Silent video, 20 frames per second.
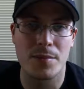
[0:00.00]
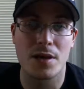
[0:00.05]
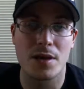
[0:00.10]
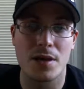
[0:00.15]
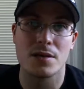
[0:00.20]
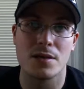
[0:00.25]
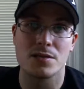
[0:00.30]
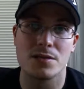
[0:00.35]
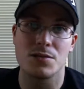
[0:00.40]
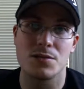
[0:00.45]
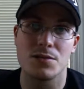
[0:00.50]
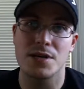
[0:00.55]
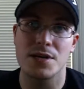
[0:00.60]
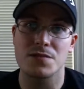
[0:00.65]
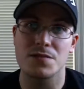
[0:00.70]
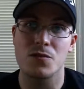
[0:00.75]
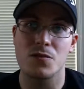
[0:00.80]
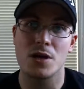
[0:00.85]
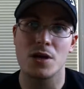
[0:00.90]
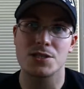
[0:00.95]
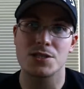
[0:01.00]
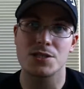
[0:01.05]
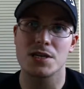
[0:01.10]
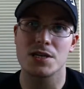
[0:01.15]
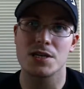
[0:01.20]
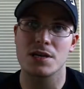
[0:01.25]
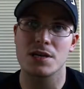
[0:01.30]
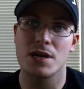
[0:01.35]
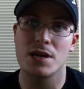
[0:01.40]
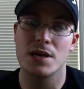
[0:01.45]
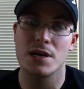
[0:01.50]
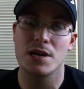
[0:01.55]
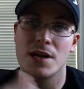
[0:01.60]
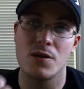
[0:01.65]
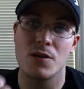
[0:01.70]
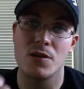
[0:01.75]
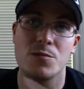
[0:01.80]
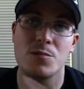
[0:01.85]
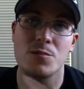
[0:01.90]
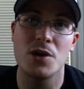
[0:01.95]
So thanks for watching, and
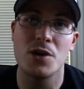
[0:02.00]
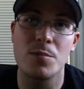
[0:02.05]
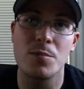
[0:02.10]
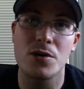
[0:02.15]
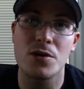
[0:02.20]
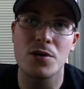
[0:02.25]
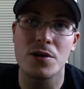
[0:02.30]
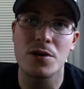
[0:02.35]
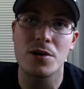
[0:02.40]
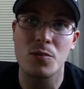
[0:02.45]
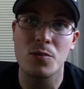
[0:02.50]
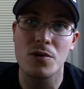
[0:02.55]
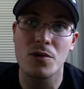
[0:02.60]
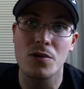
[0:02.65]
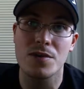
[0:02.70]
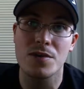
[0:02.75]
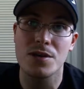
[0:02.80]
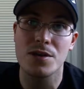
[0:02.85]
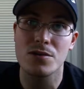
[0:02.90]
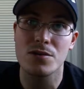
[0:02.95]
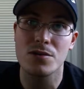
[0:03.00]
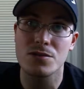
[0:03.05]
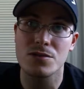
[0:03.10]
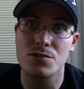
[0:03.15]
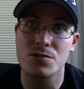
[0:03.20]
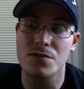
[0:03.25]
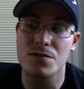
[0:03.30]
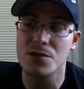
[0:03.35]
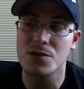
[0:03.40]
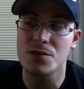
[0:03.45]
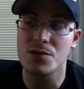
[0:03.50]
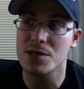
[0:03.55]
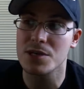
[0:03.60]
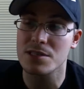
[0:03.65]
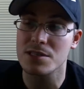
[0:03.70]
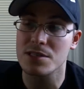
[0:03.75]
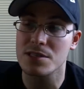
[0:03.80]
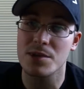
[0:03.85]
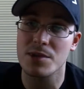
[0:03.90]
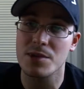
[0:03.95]
I will be uploading more videos reviewing
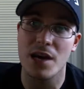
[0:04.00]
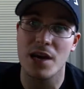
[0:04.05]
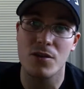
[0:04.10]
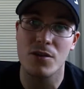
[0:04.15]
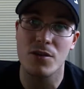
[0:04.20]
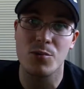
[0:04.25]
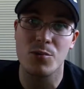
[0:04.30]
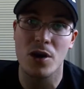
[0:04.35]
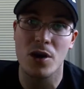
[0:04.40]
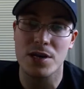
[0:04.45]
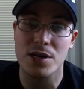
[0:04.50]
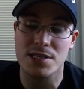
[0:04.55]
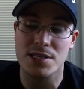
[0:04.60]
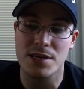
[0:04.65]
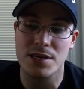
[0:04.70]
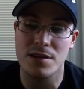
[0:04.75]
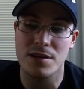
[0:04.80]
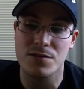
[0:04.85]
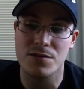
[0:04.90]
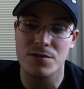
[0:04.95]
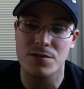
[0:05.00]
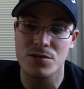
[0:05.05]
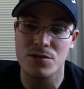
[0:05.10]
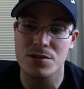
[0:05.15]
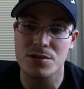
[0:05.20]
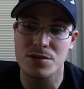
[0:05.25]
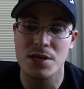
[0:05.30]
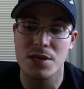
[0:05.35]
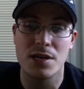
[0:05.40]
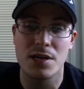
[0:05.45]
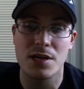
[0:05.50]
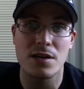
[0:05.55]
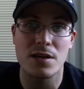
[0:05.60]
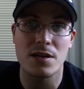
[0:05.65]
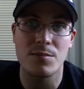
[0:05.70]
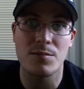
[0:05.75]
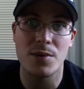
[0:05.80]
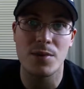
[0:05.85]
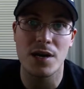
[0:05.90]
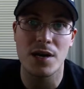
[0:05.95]
some of the other products that I've used
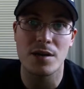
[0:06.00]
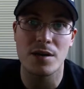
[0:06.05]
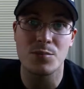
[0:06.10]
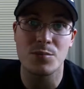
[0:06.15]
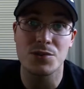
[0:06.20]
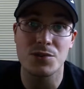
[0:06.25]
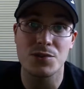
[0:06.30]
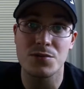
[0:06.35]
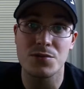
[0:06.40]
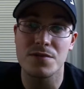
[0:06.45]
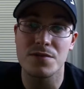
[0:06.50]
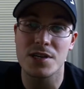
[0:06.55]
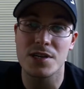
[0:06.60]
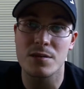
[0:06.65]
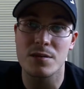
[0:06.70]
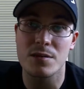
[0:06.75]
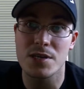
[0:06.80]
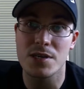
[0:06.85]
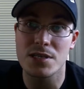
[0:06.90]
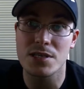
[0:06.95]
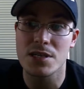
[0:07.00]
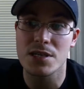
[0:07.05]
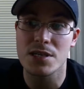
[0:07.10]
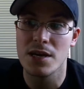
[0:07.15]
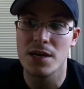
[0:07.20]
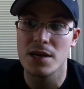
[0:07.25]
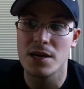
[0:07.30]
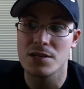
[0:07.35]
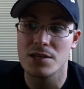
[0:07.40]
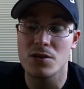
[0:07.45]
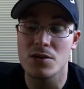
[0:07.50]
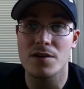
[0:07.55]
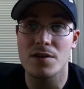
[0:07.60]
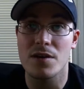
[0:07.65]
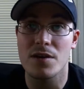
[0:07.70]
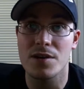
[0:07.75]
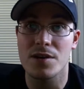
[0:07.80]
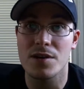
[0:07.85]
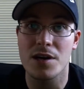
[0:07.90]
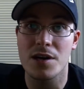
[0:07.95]
in my pursuit of Vietnamese. So if you
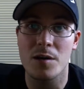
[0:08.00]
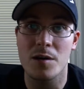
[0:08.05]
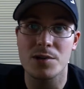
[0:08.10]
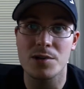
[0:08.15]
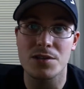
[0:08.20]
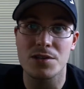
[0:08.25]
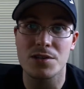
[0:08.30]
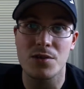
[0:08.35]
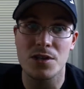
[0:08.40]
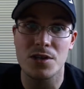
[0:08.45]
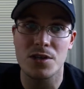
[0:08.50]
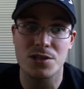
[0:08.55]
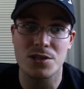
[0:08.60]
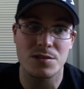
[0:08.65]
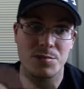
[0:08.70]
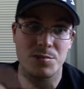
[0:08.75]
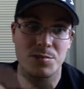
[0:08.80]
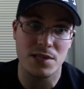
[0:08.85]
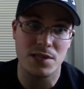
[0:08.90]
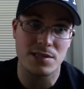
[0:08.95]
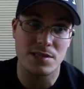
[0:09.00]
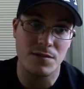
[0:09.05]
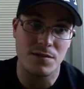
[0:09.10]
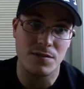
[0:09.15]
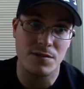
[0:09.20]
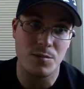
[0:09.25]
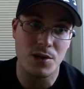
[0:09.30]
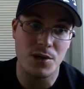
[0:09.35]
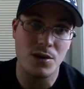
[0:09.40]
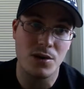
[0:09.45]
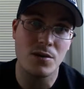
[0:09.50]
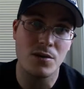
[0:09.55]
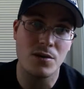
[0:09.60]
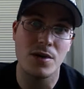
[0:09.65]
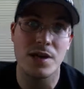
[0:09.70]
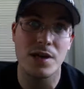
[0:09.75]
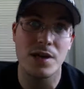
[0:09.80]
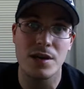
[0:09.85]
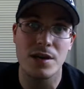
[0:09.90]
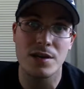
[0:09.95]
have any comments or questions, please leave them below,
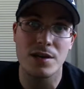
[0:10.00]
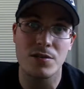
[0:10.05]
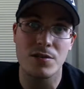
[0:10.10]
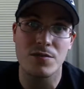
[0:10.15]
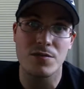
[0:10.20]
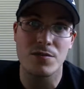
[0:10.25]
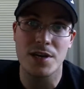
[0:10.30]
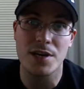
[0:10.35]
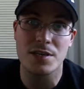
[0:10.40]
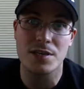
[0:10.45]
and don't forget to